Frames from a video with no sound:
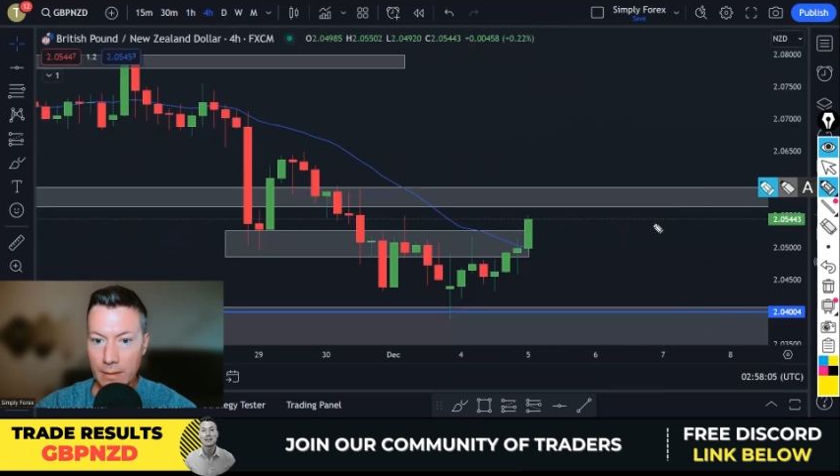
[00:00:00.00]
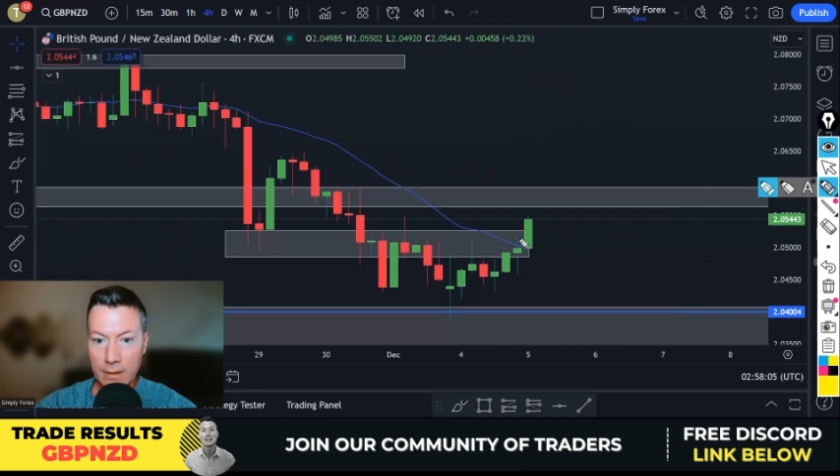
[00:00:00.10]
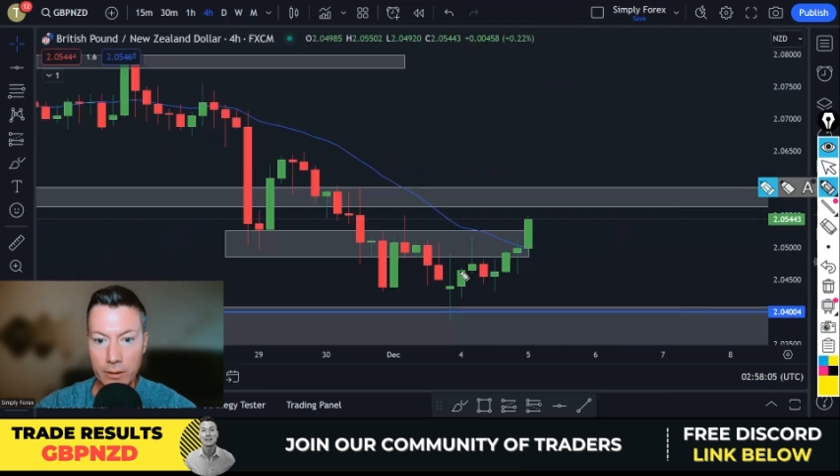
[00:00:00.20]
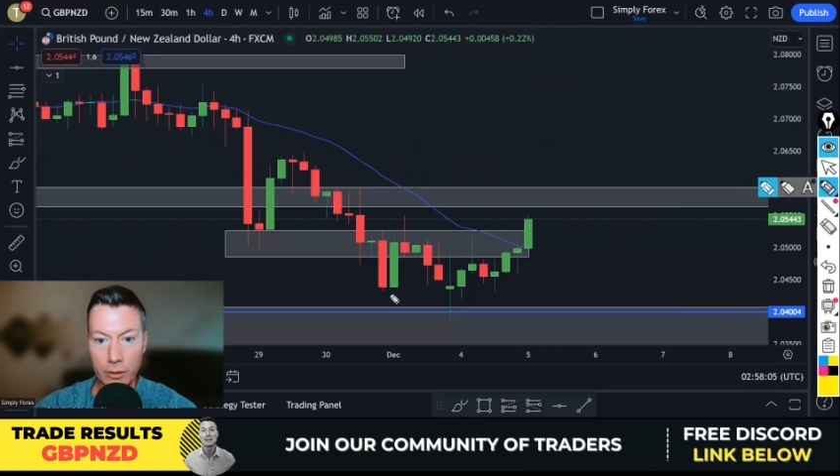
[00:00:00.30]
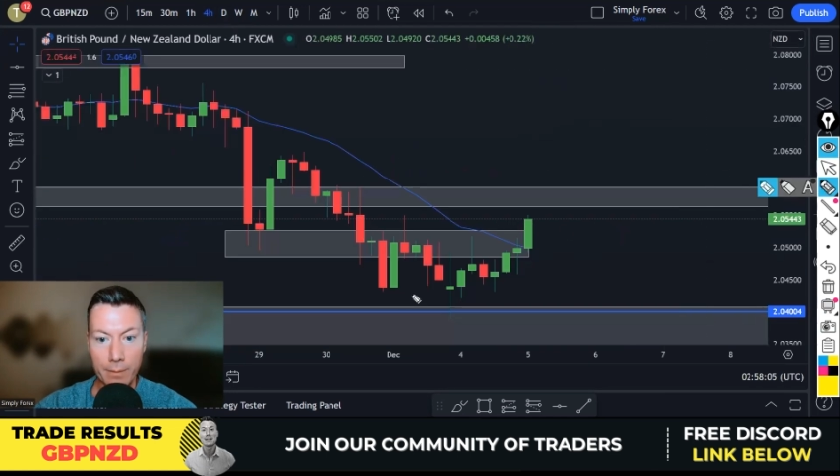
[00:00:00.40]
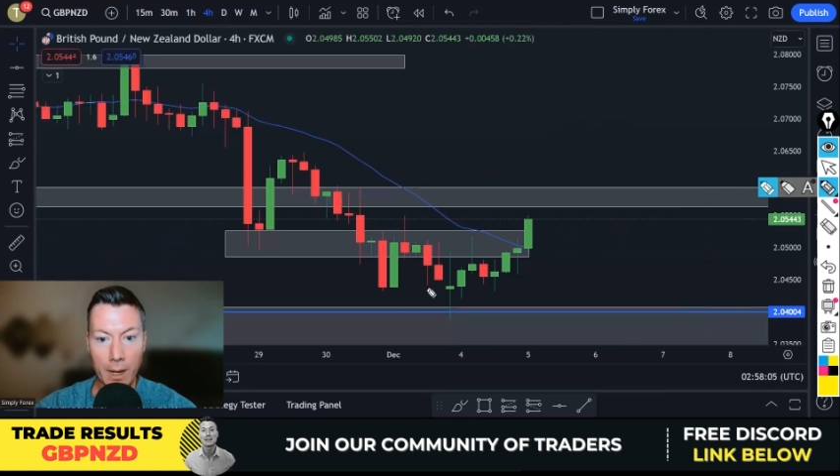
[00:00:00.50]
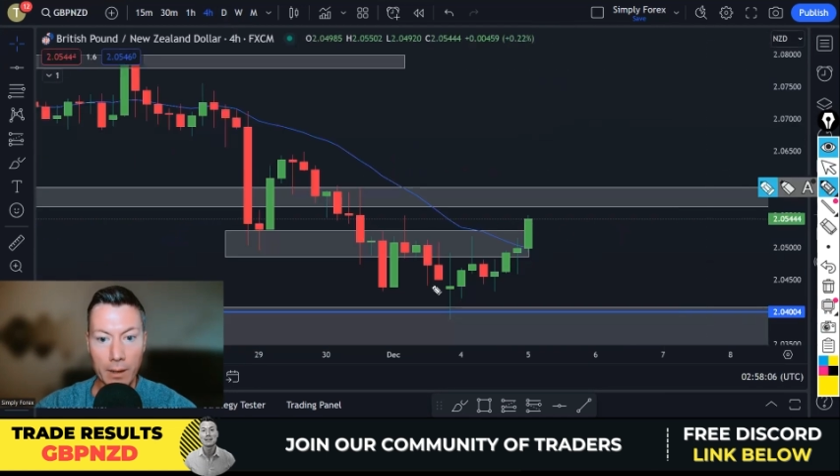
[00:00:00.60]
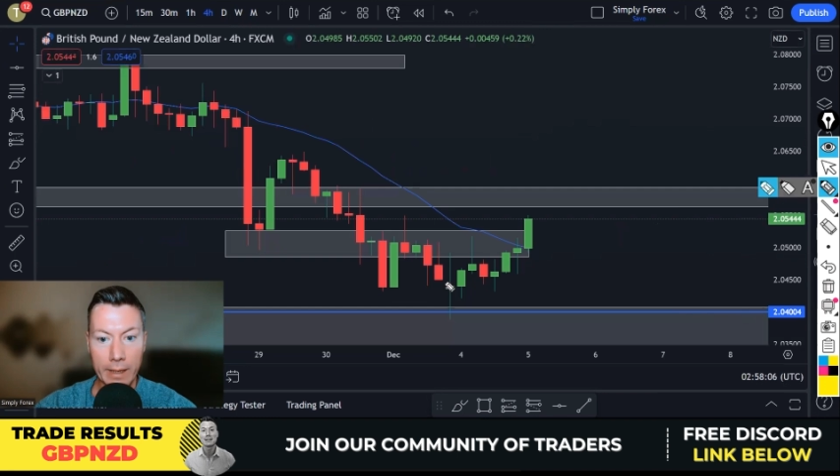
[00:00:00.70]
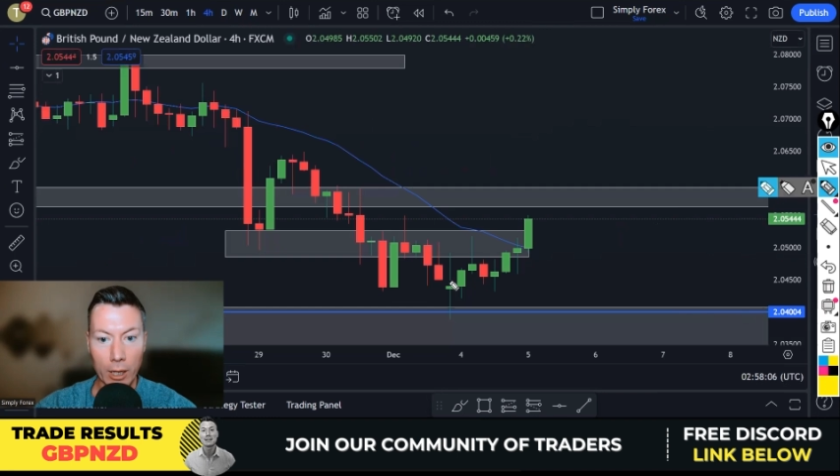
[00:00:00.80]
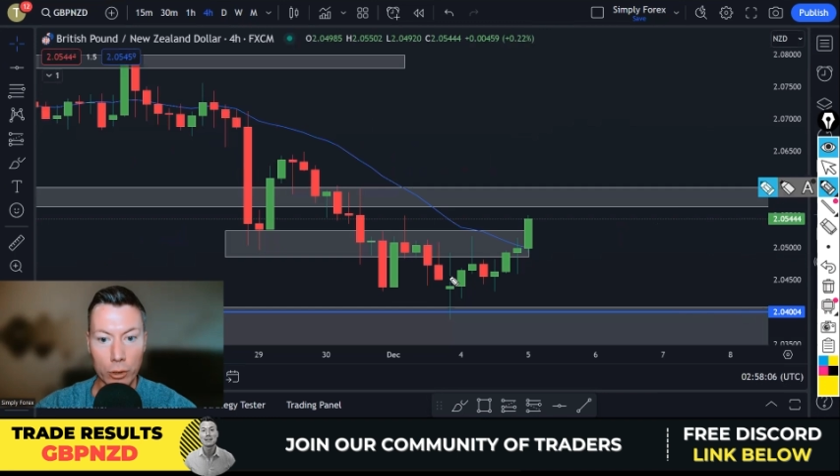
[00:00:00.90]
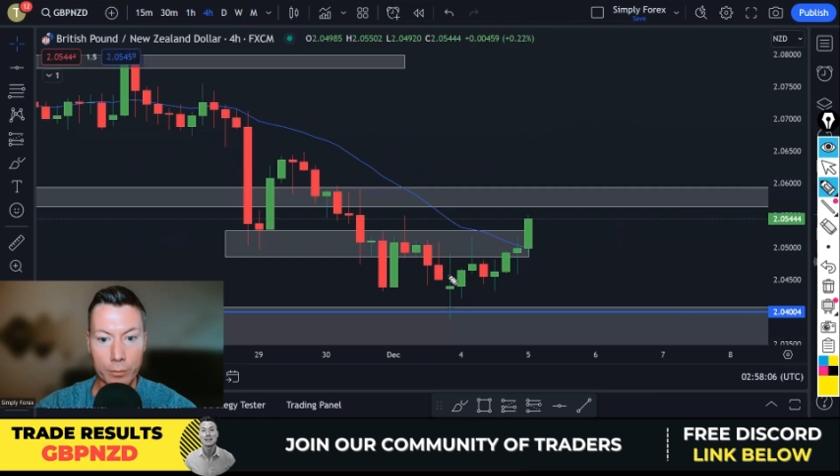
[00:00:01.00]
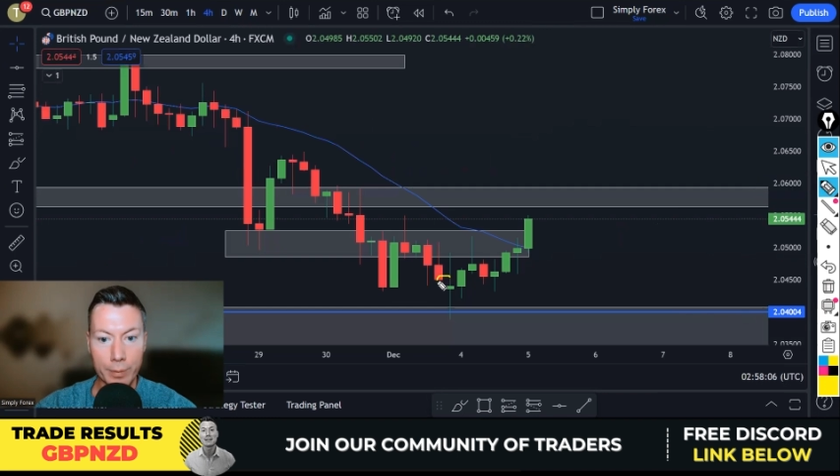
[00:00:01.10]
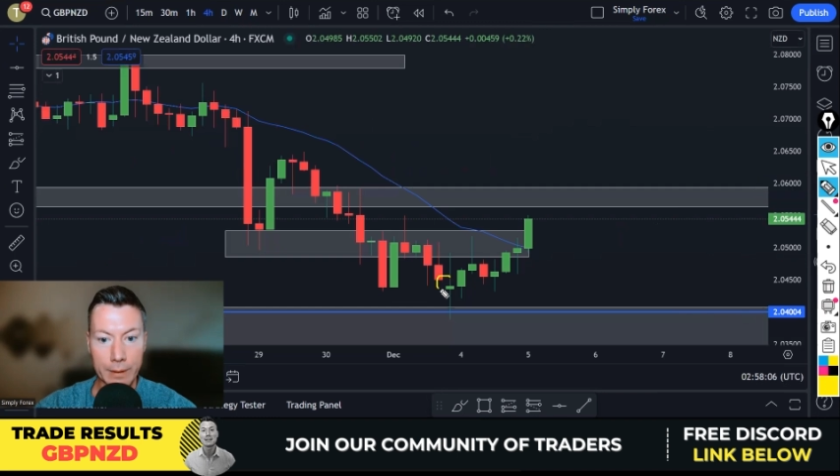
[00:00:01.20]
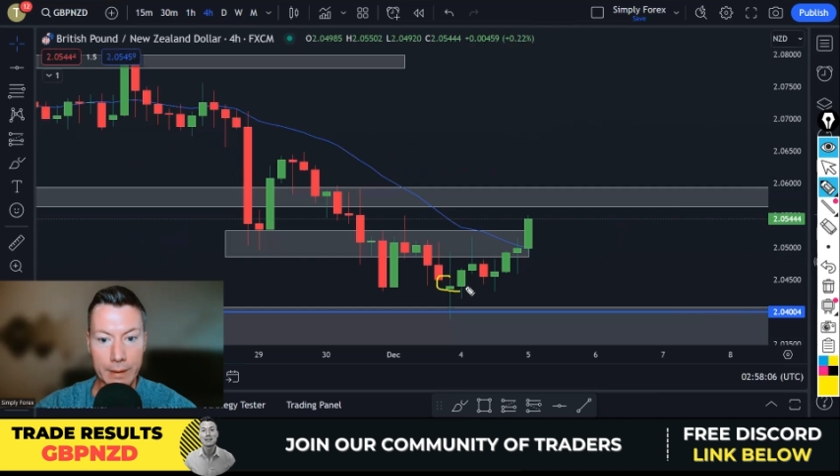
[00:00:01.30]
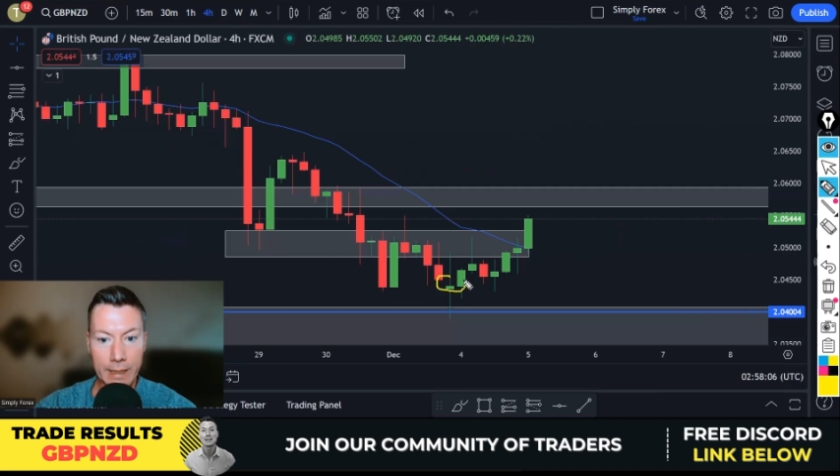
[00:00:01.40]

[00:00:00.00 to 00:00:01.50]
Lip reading: So the market opened